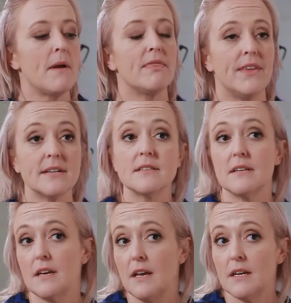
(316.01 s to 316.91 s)
This
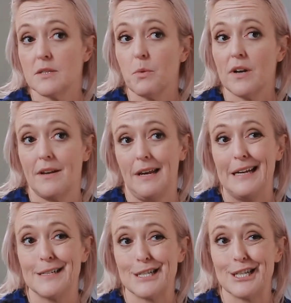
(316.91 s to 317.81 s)
is what it
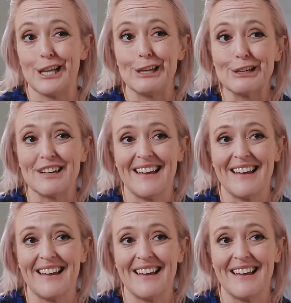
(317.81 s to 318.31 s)
needs to look